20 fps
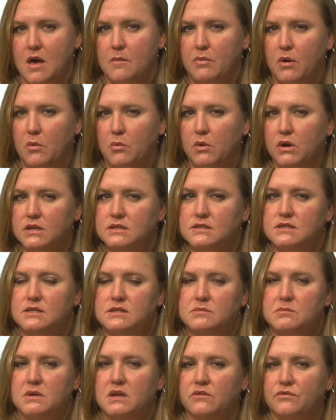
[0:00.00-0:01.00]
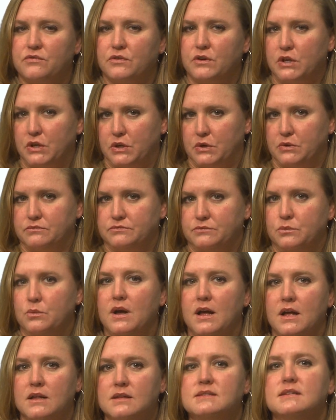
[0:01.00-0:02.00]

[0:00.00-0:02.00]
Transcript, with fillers: But what does this mean for you? Well,